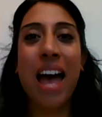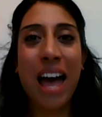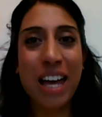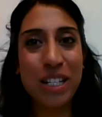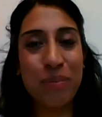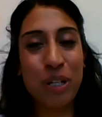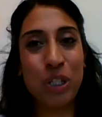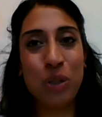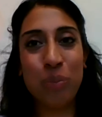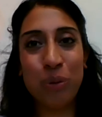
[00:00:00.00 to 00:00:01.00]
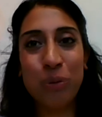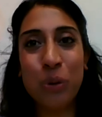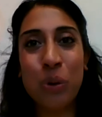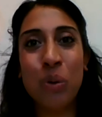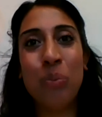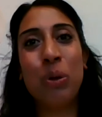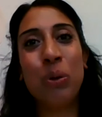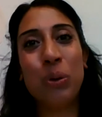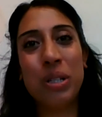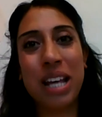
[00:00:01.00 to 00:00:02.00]
As mentioned before,
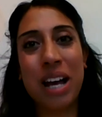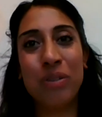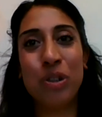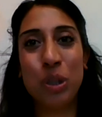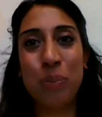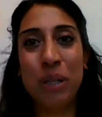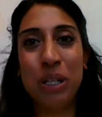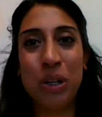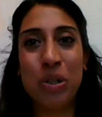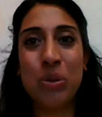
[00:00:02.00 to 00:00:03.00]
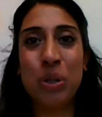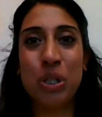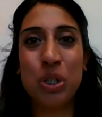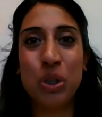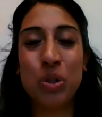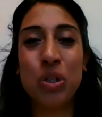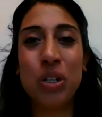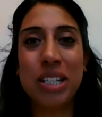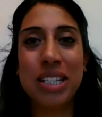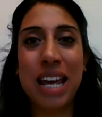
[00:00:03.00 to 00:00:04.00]
pure sound should be used when children
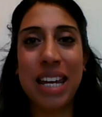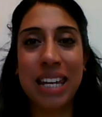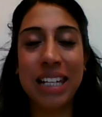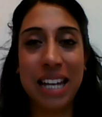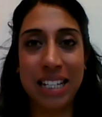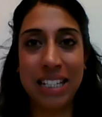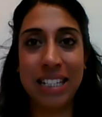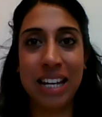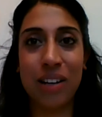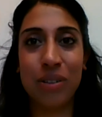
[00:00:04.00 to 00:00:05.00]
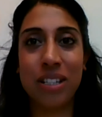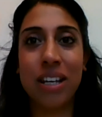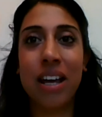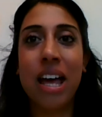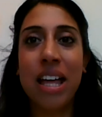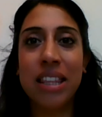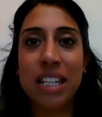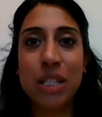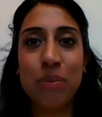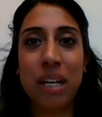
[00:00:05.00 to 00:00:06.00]
are saying letter sounds.
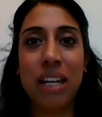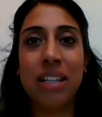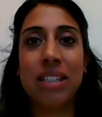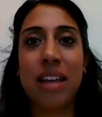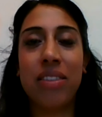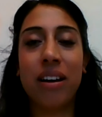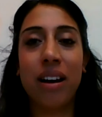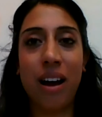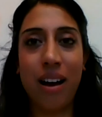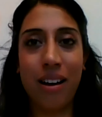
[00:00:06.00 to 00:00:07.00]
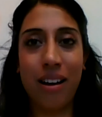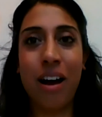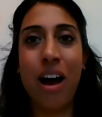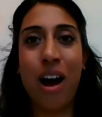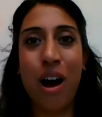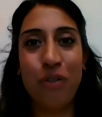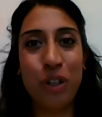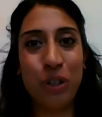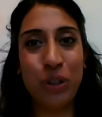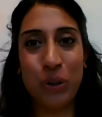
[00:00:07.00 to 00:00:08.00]
This means that the ah uh
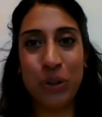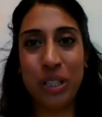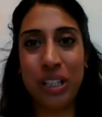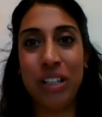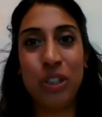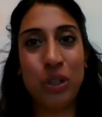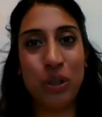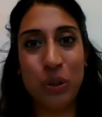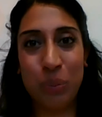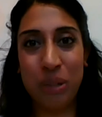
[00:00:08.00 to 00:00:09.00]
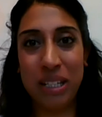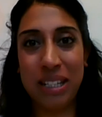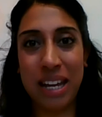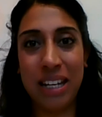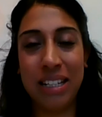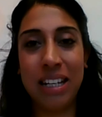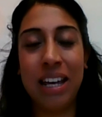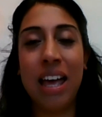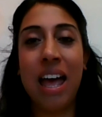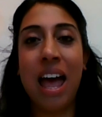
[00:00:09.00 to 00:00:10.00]
after a consonant should not be said,
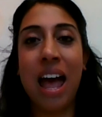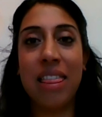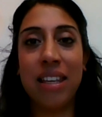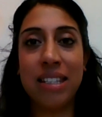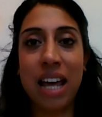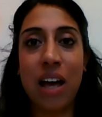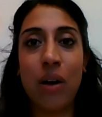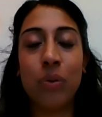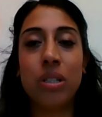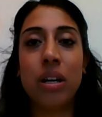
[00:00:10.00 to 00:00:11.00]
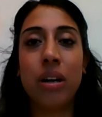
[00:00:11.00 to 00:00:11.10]
and the sound